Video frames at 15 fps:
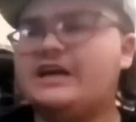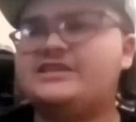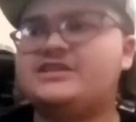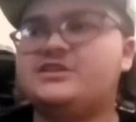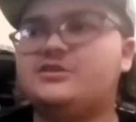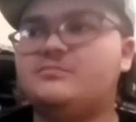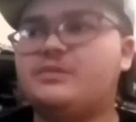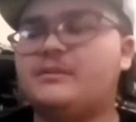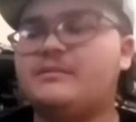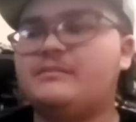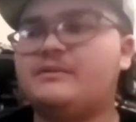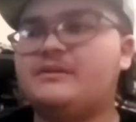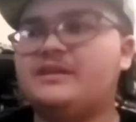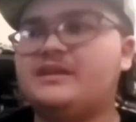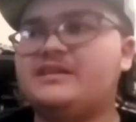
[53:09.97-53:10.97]
Or actually, no, probably
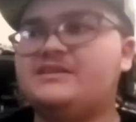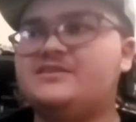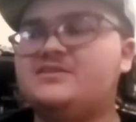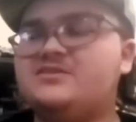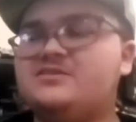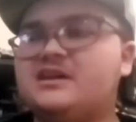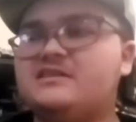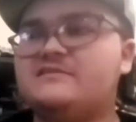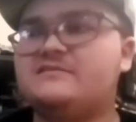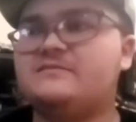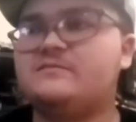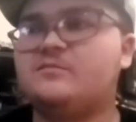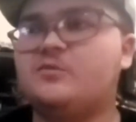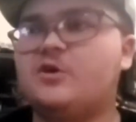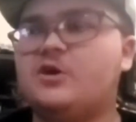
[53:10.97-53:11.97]
around
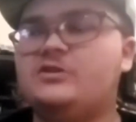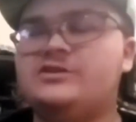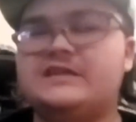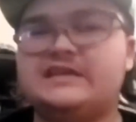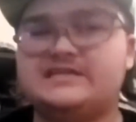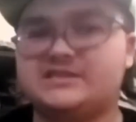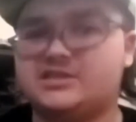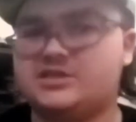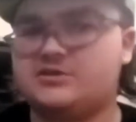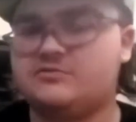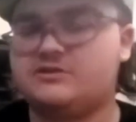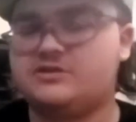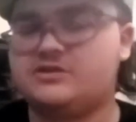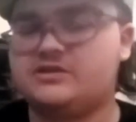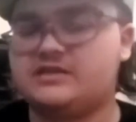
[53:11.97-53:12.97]
2001,
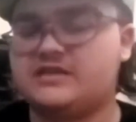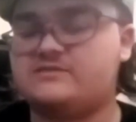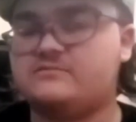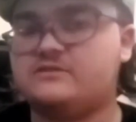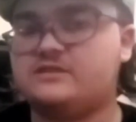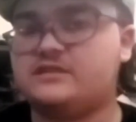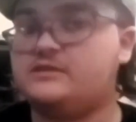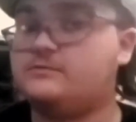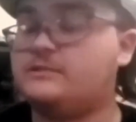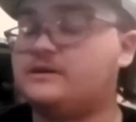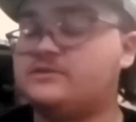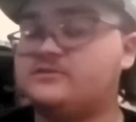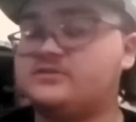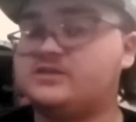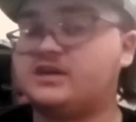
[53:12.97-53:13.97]
2002-ish, because that's when the
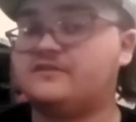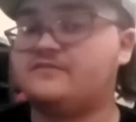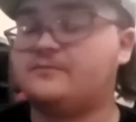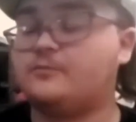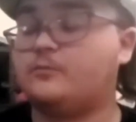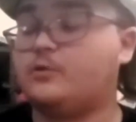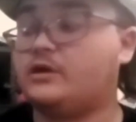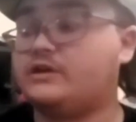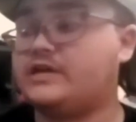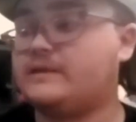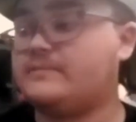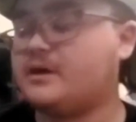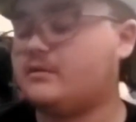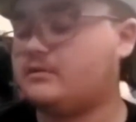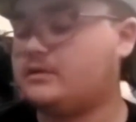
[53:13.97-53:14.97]
director's cut for 1
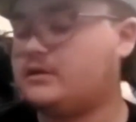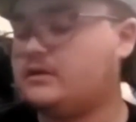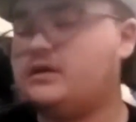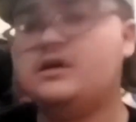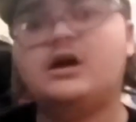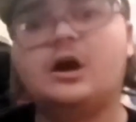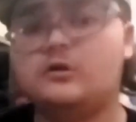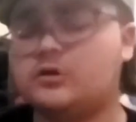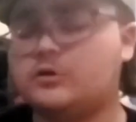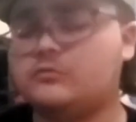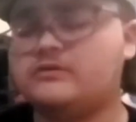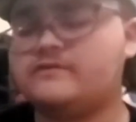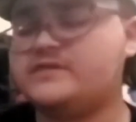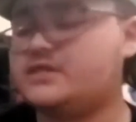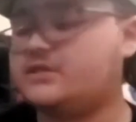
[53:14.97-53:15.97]
came out, along
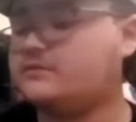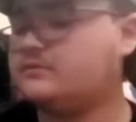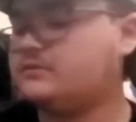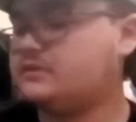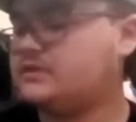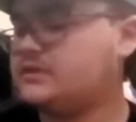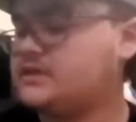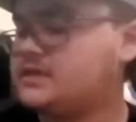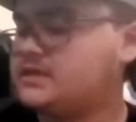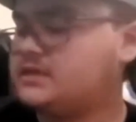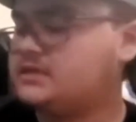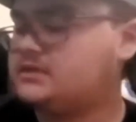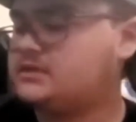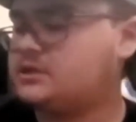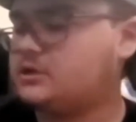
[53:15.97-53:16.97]
with 2.
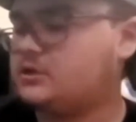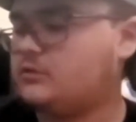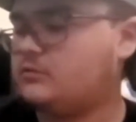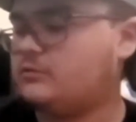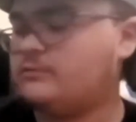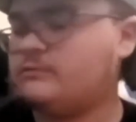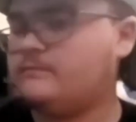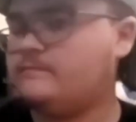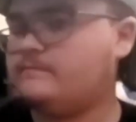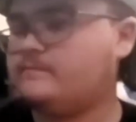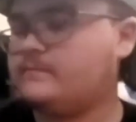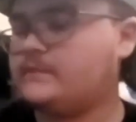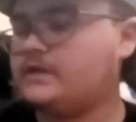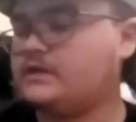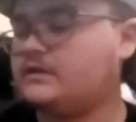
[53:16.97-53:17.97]
So
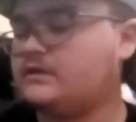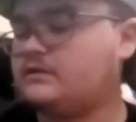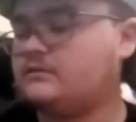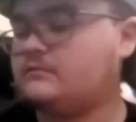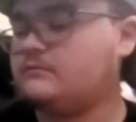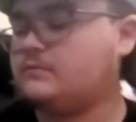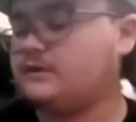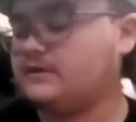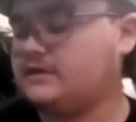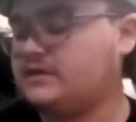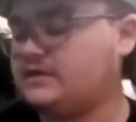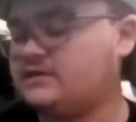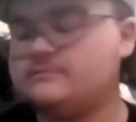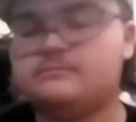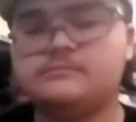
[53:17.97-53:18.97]

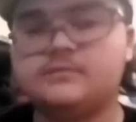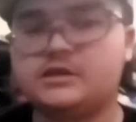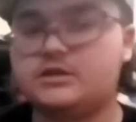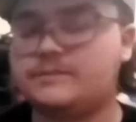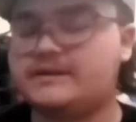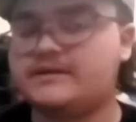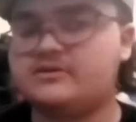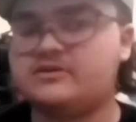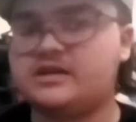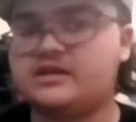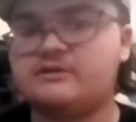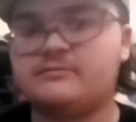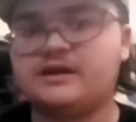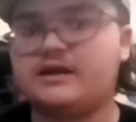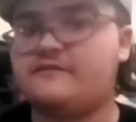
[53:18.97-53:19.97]
the director's cut
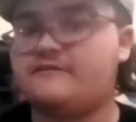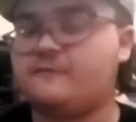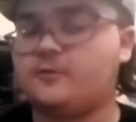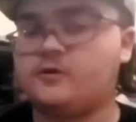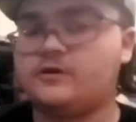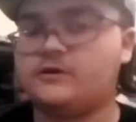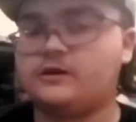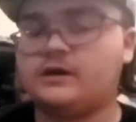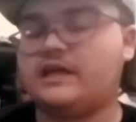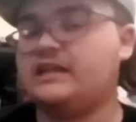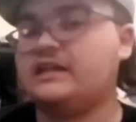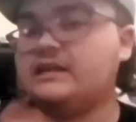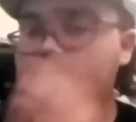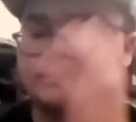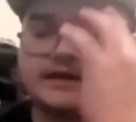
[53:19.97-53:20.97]
never got a
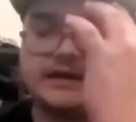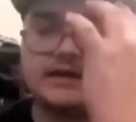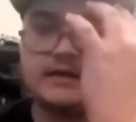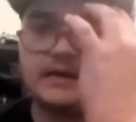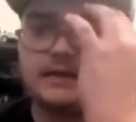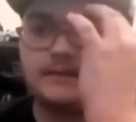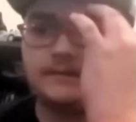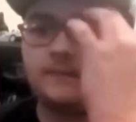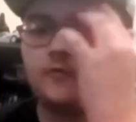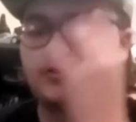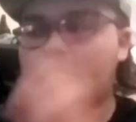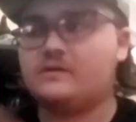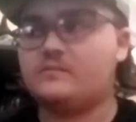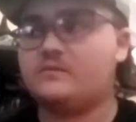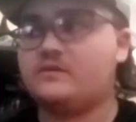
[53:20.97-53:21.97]

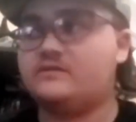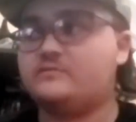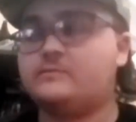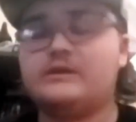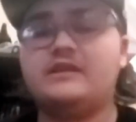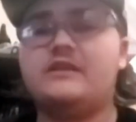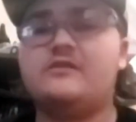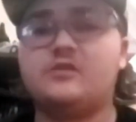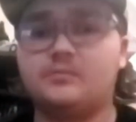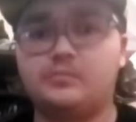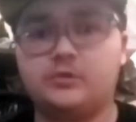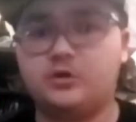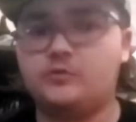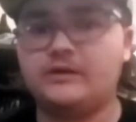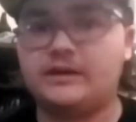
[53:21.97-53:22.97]
4K release, let alone a
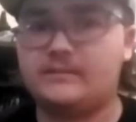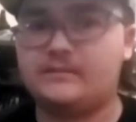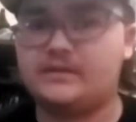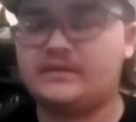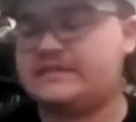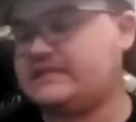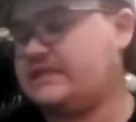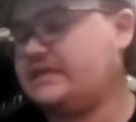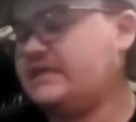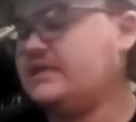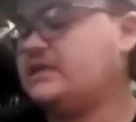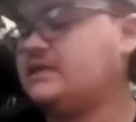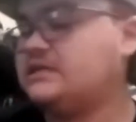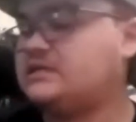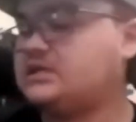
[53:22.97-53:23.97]
Blu-ray release.
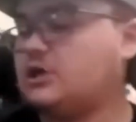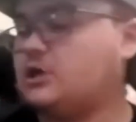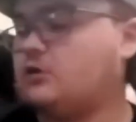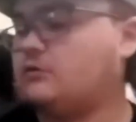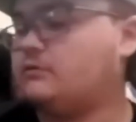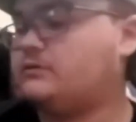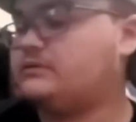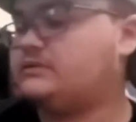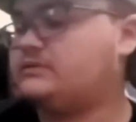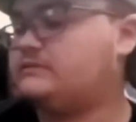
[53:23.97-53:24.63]
So